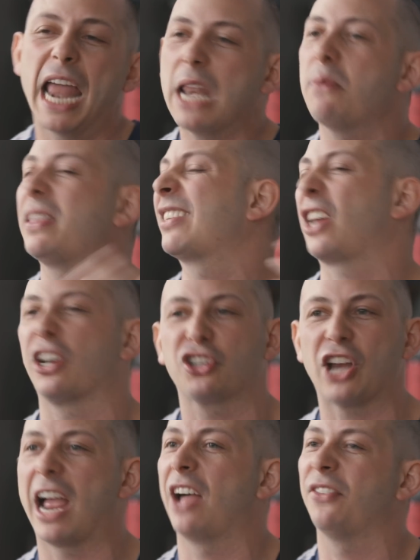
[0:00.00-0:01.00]
anyone that's got a
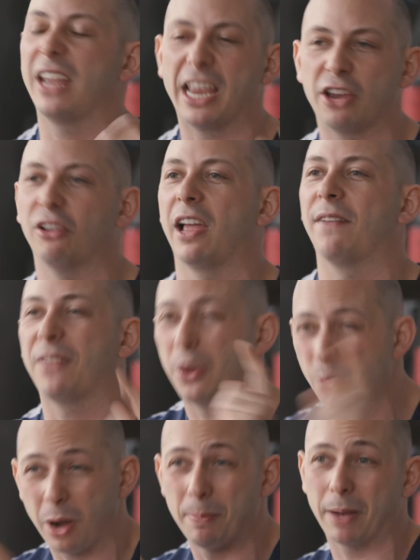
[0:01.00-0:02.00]
child in your life that you want to